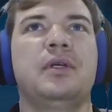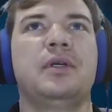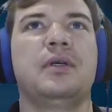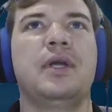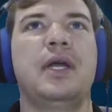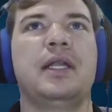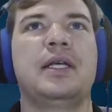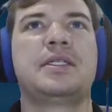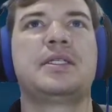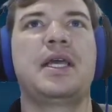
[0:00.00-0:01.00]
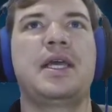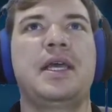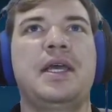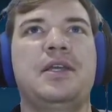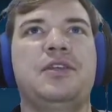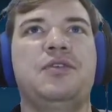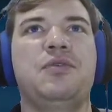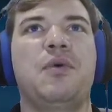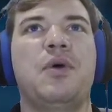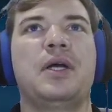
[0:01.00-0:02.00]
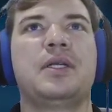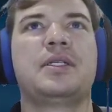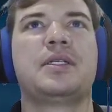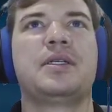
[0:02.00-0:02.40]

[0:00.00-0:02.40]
All right, let's say you want